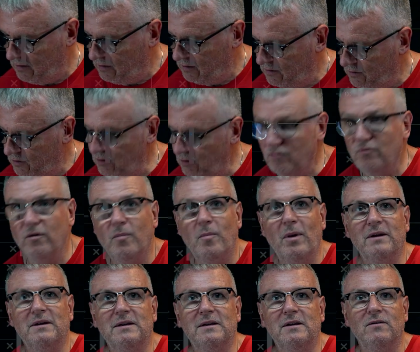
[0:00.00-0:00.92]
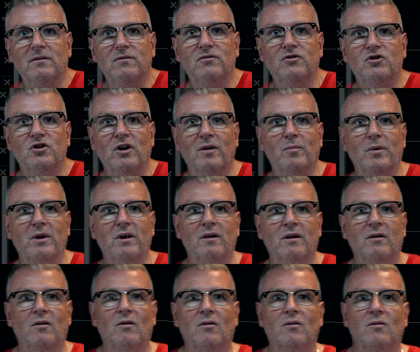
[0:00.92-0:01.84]
do repetitive jabbing
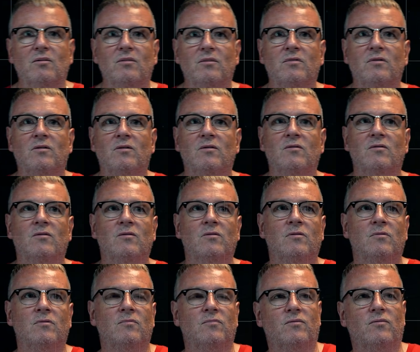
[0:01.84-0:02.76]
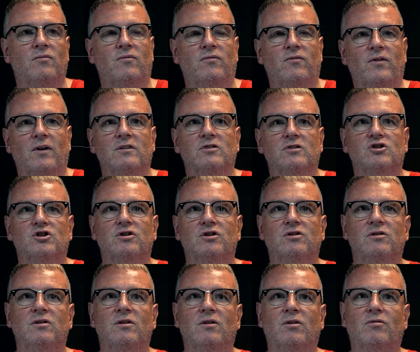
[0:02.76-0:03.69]
on
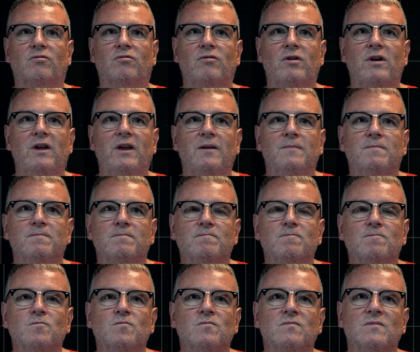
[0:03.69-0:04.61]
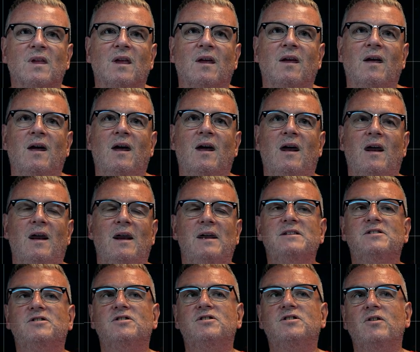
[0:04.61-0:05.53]
function 3.
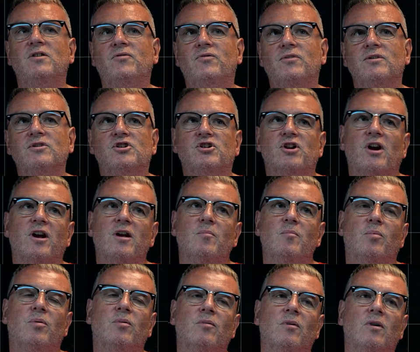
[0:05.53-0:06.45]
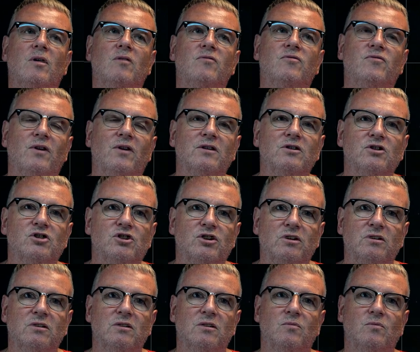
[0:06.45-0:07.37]
It's a different shape of
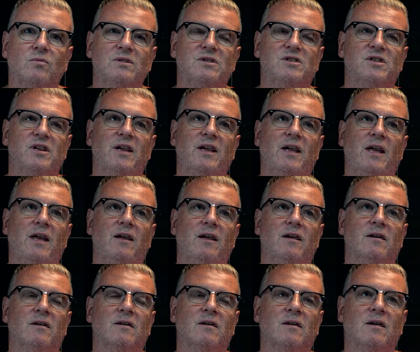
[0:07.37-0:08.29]
function that we see here.